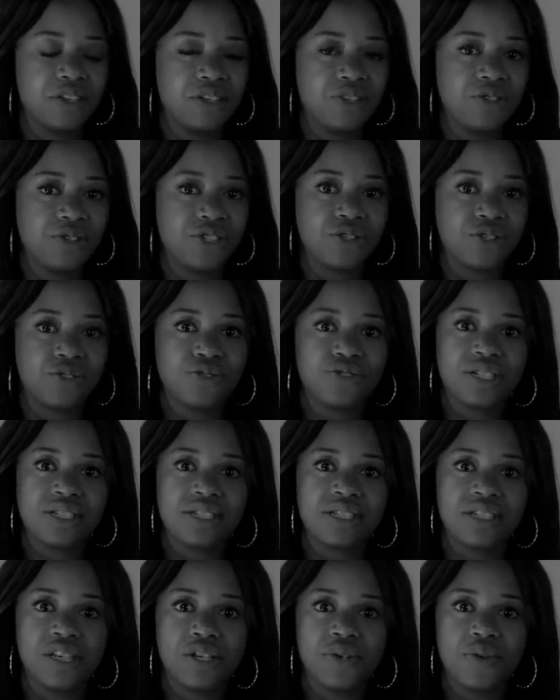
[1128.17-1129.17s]
your children
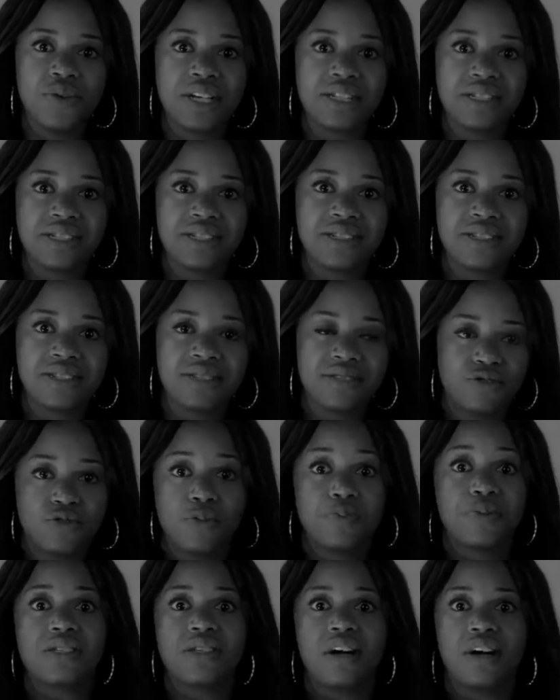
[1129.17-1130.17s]
see you as these
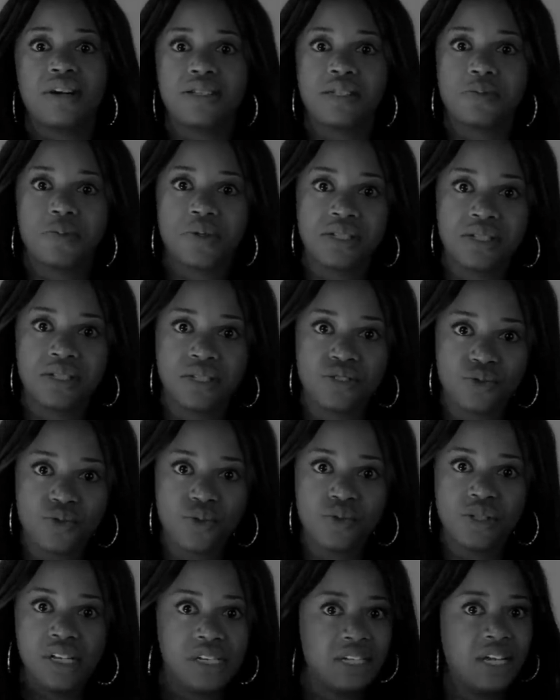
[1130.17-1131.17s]
superstars, because at
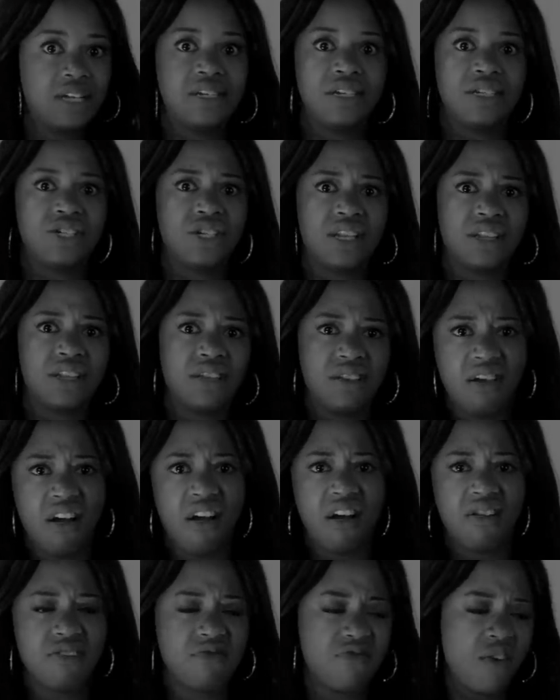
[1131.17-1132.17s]
school they're telling each other,
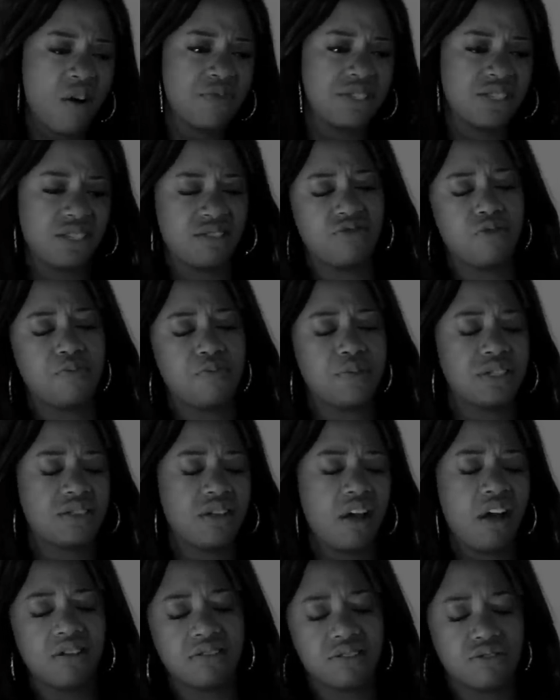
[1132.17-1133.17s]
yeah, your mom is a
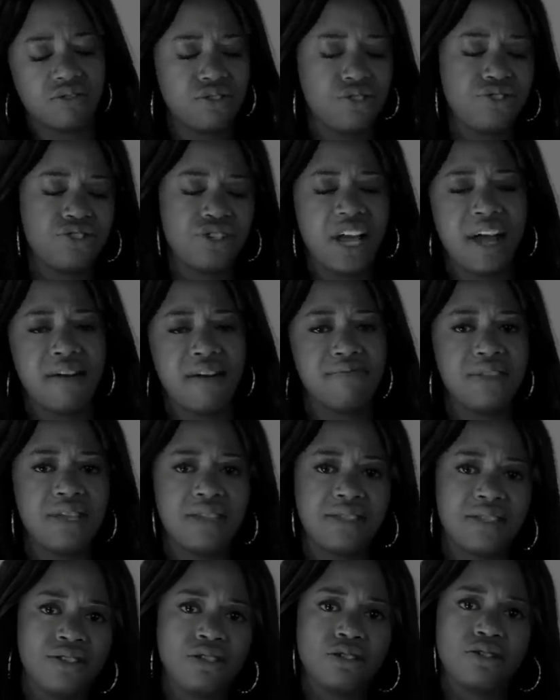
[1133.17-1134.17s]
superstar, so you should have
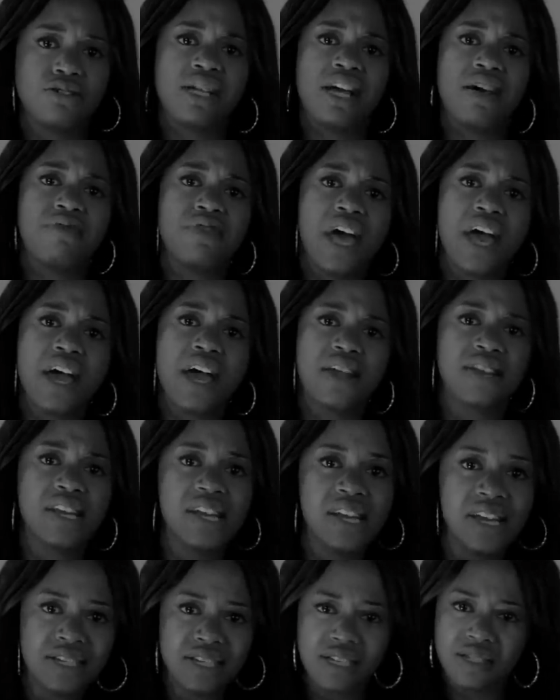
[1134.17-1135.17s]
this and you should have that.
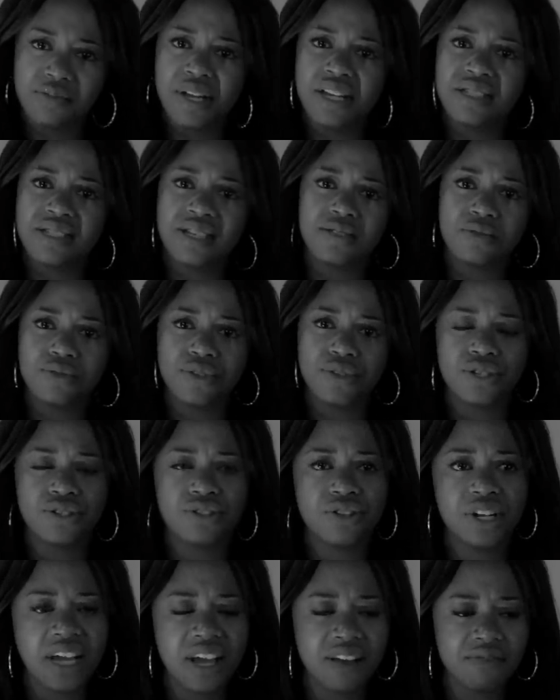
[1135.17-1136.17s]
Doesn't make sense for you to
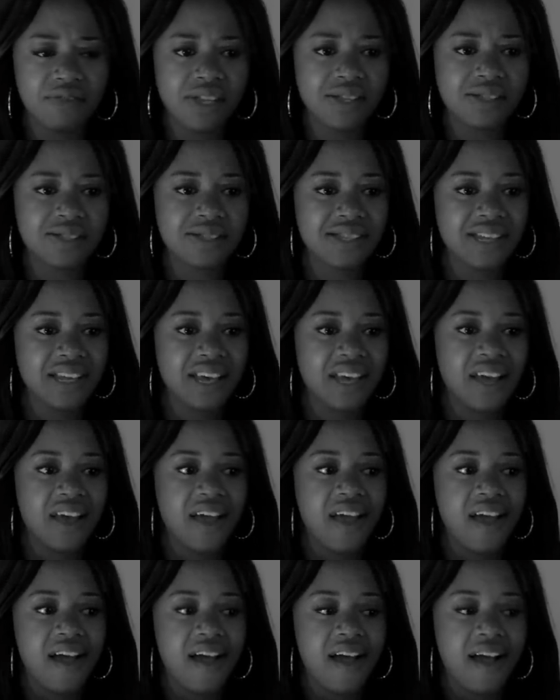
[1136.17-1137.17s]
not have this.
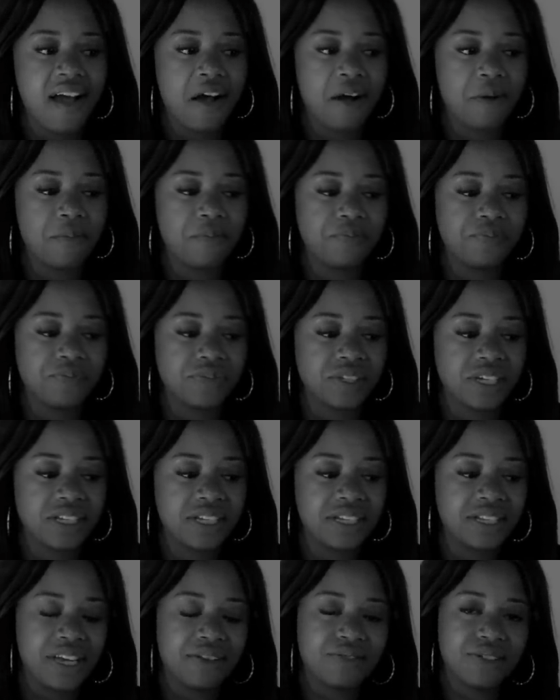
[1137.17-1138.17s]
And
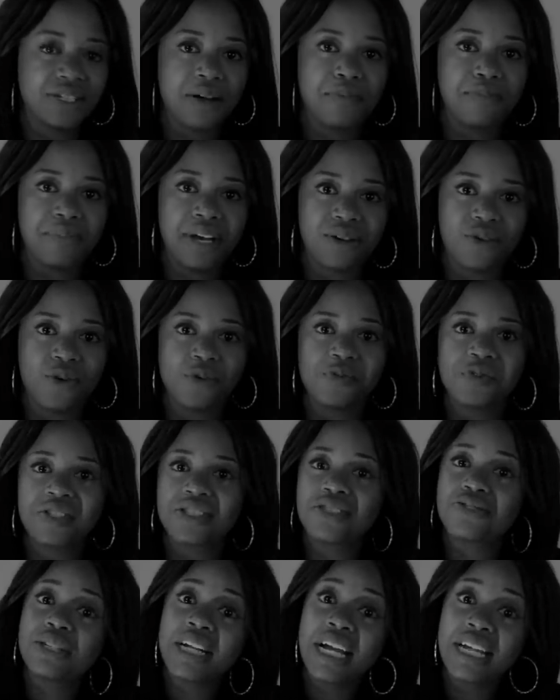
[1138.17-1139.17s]
then they have to come back home to
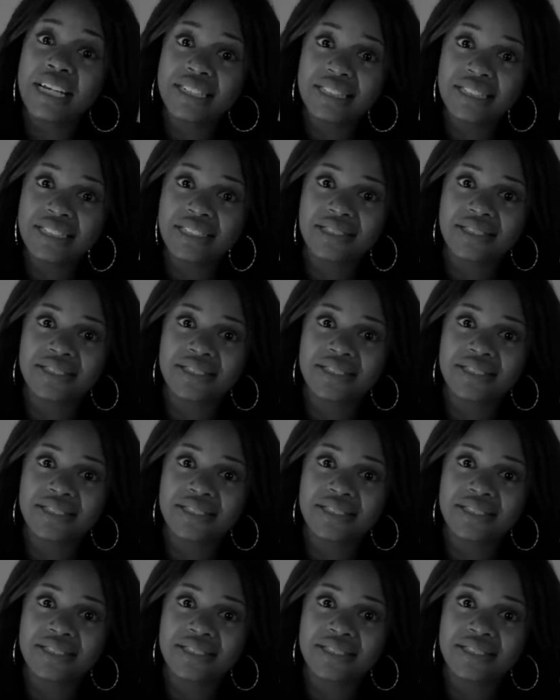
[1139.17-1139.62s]
the realities